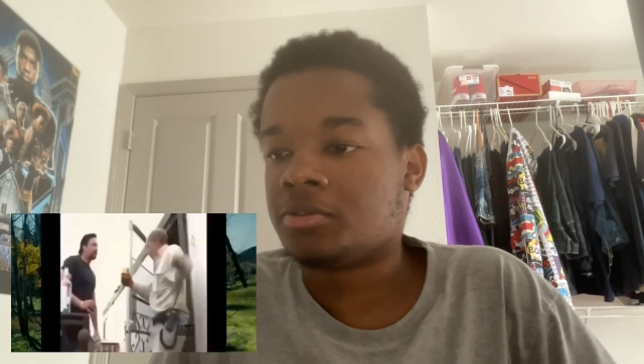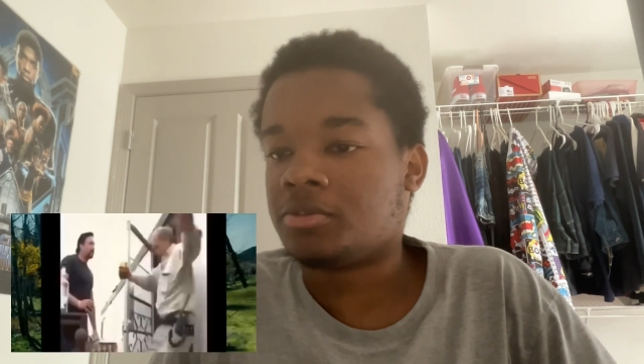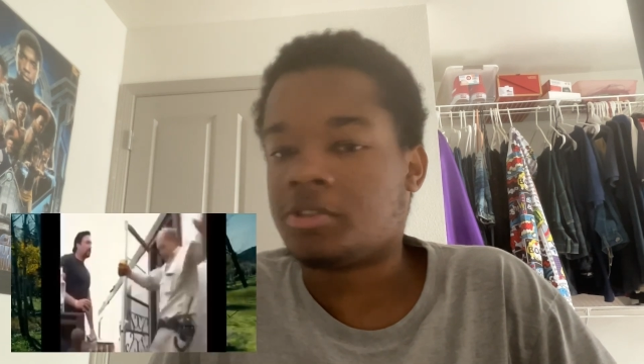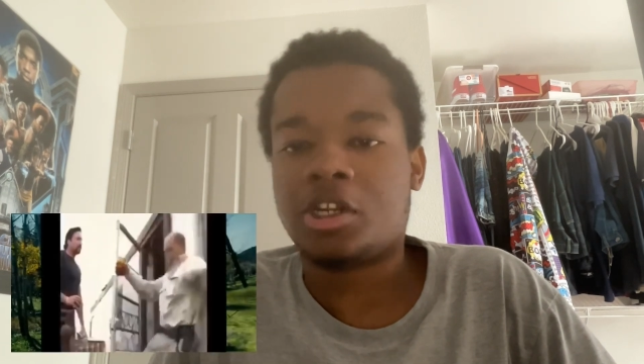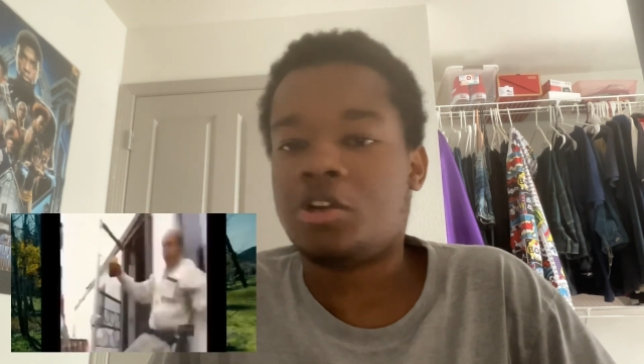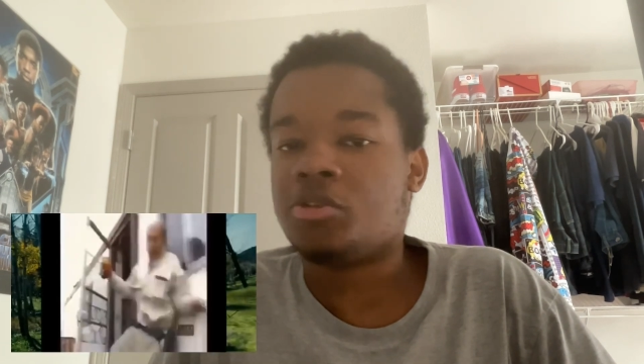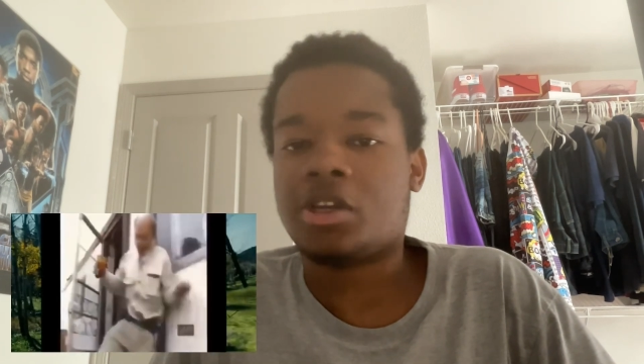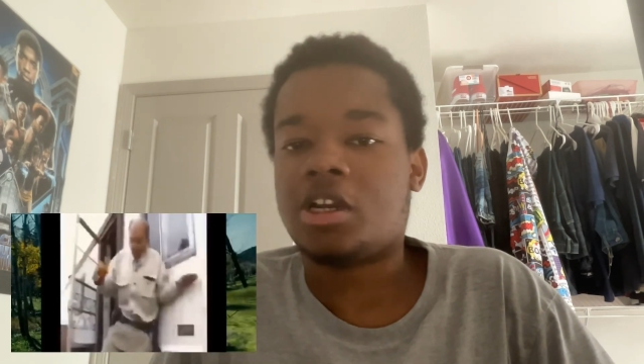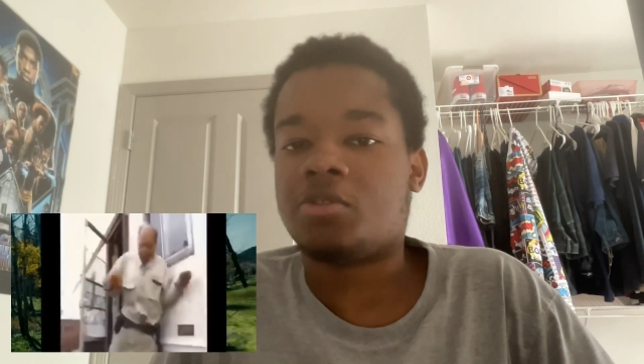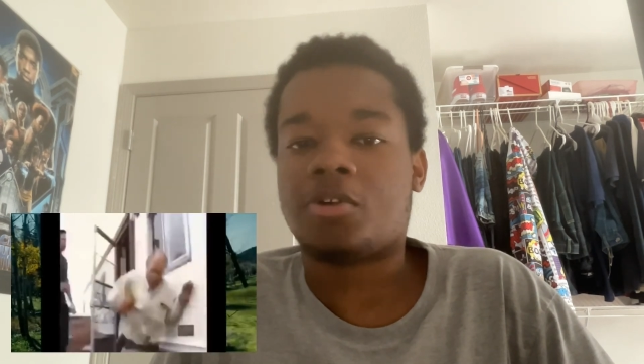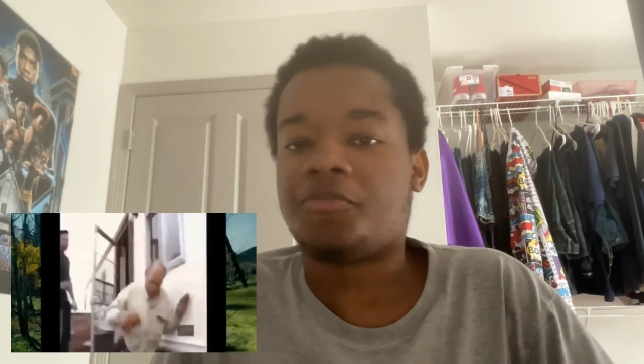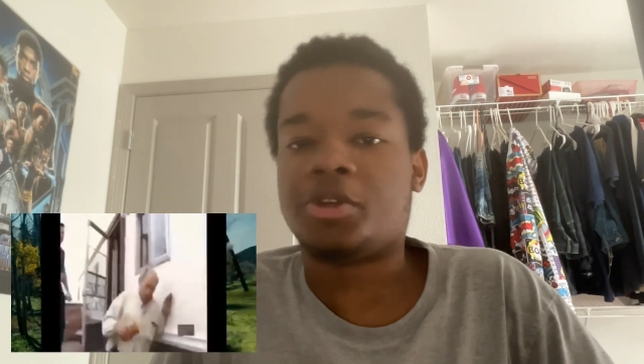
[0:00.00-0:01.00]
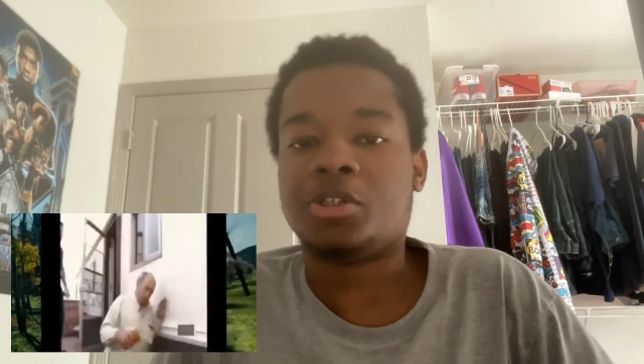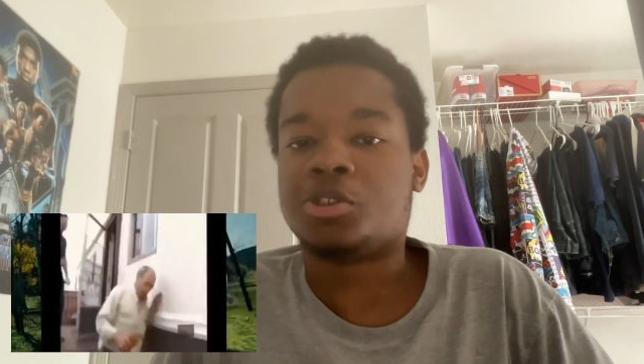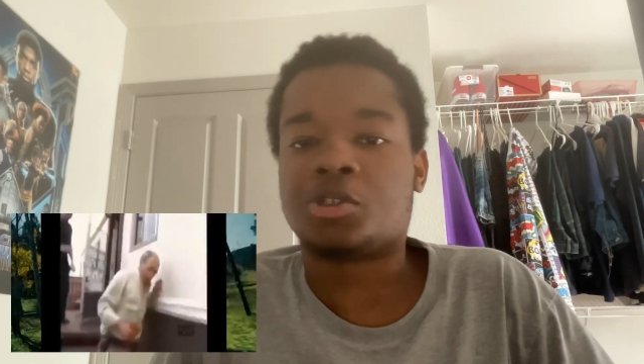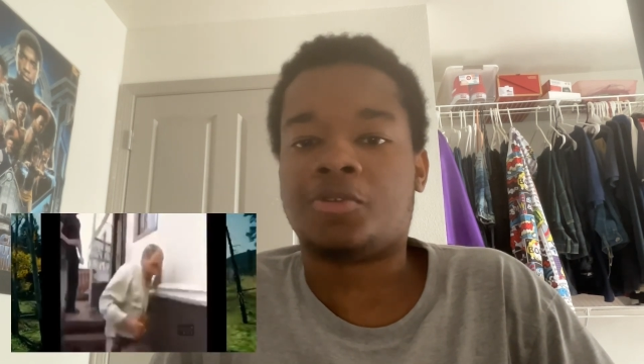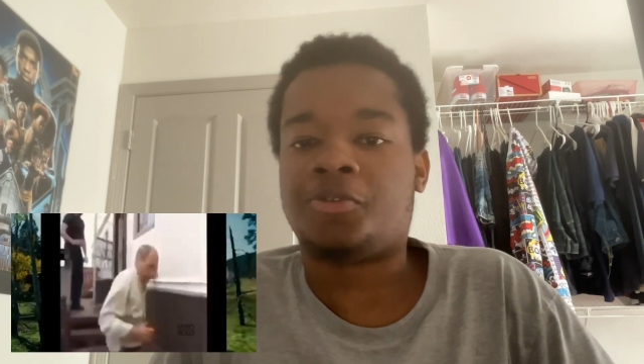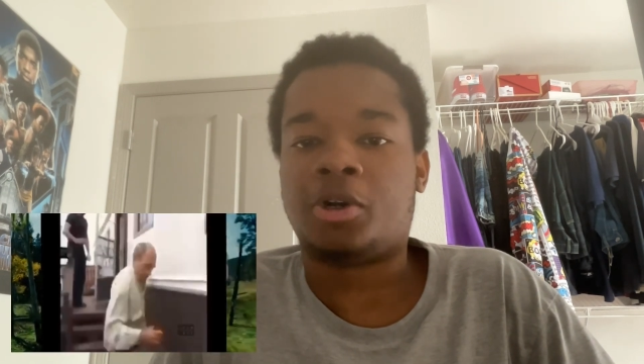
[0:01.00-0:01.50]
They don't got Revenge
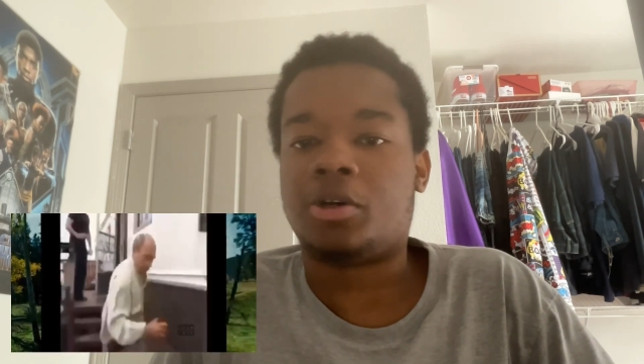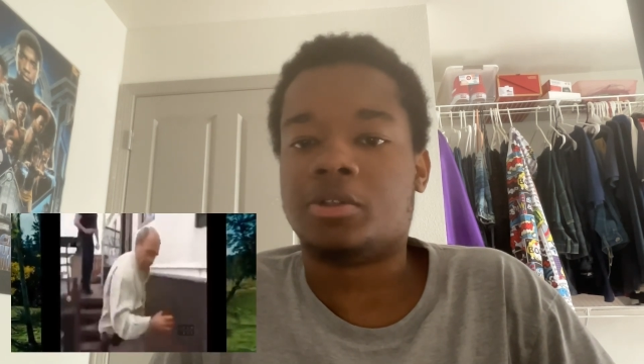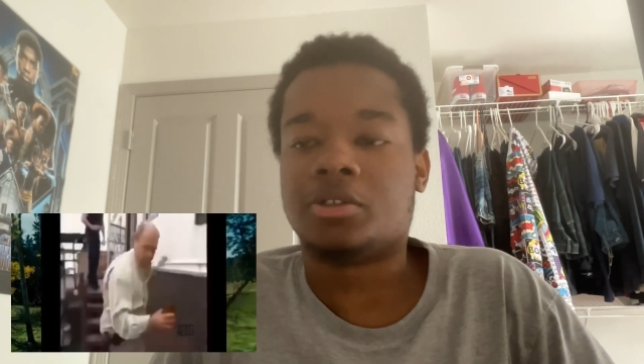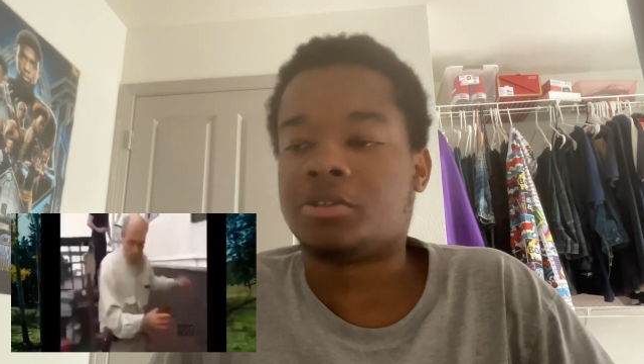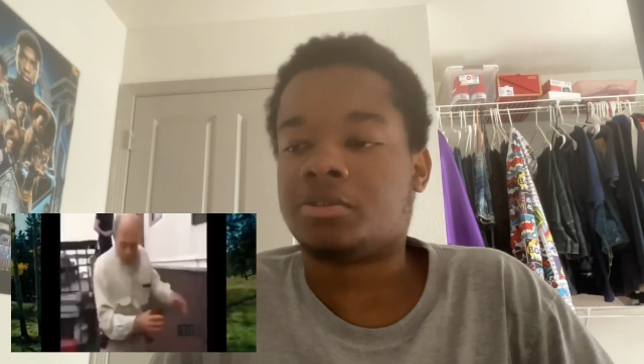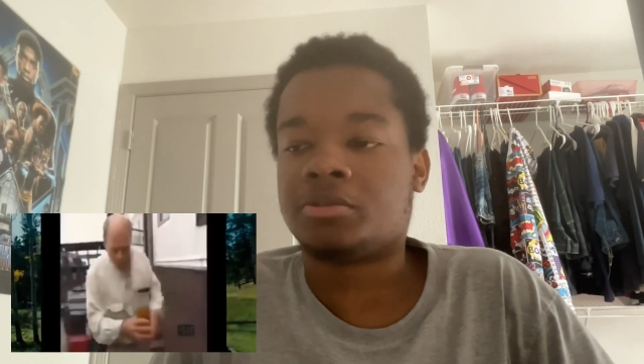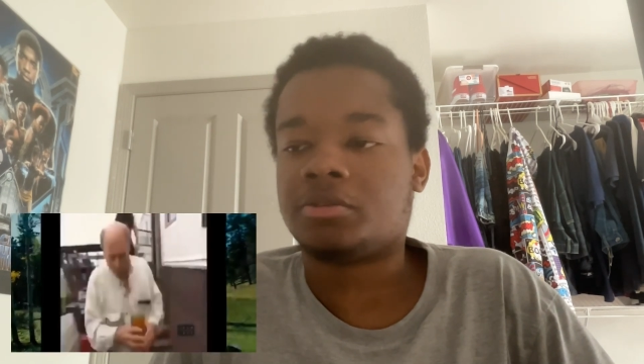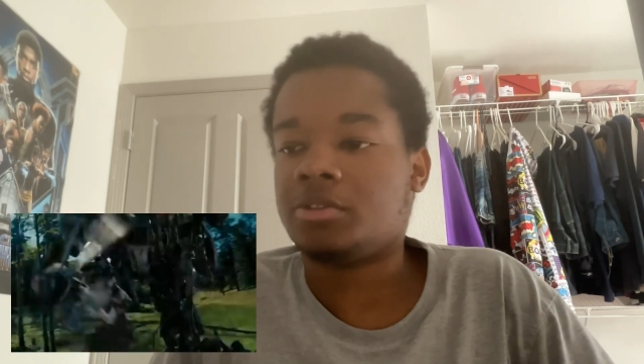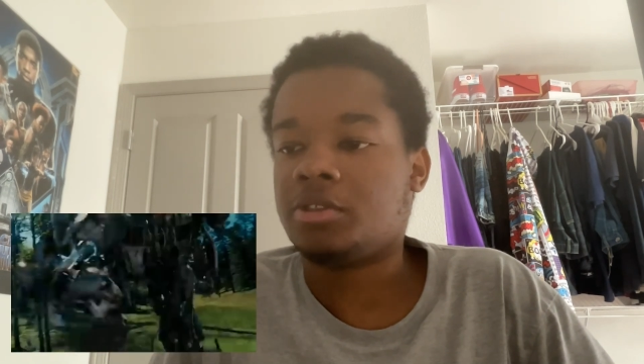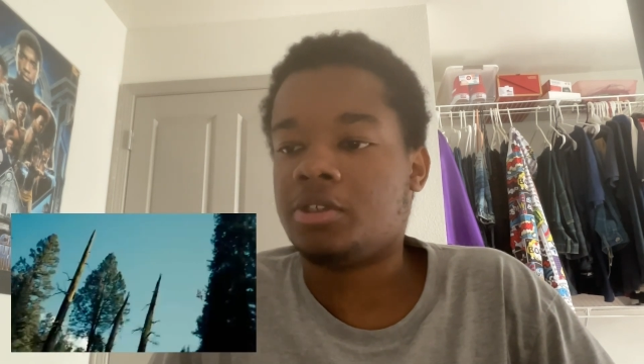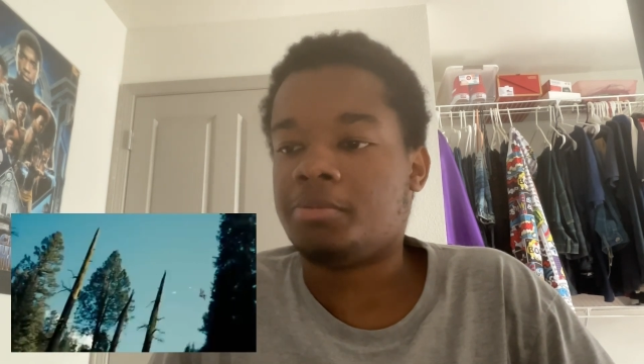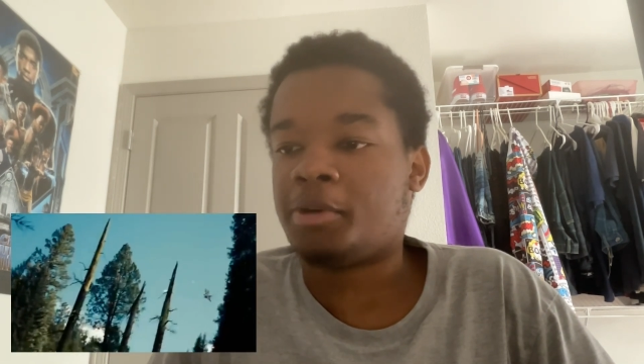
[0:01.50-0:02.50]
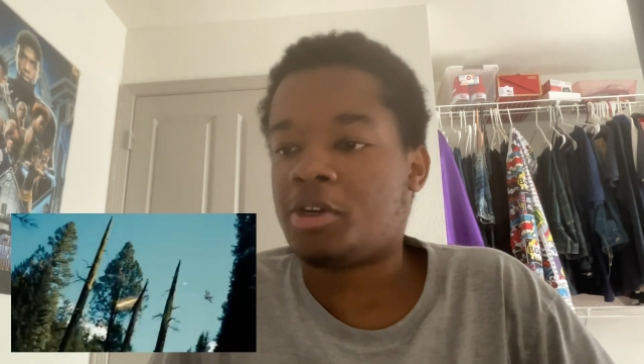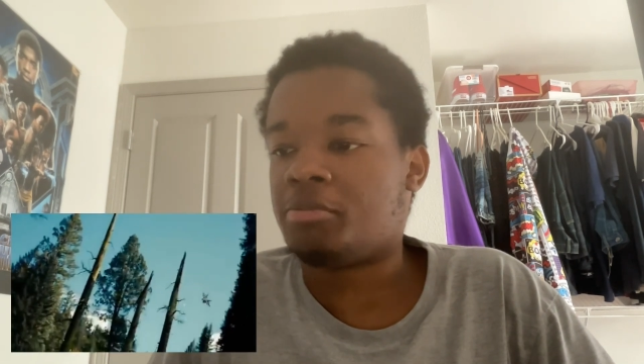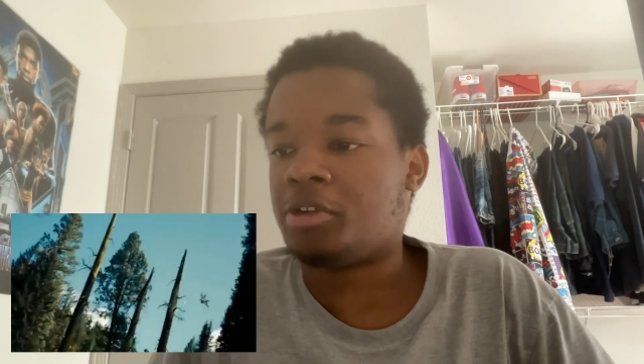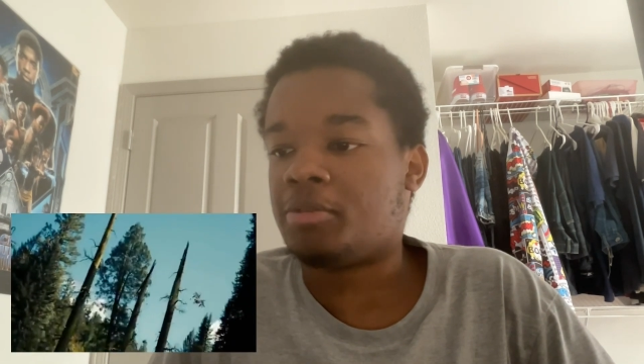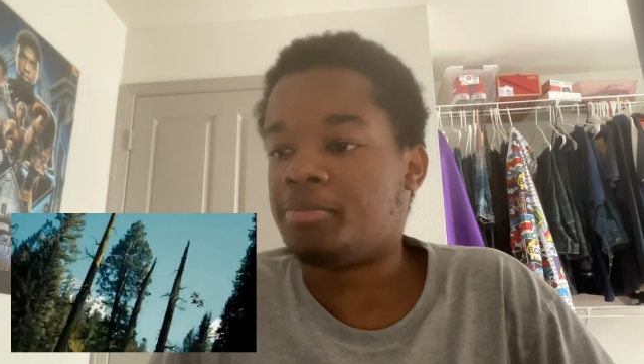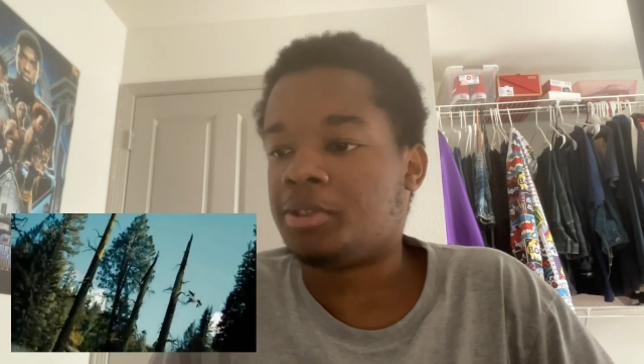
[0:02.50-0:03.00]
of the Fallen on
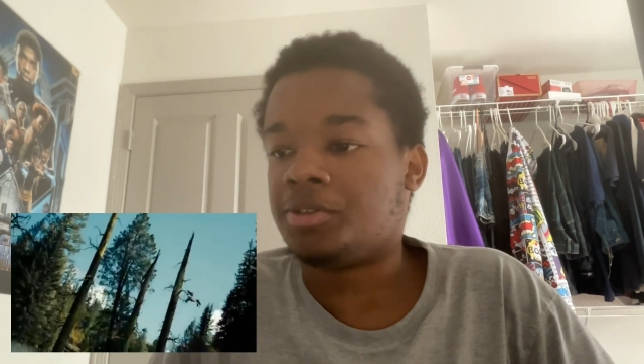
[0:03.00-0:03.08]
Paramount Plus.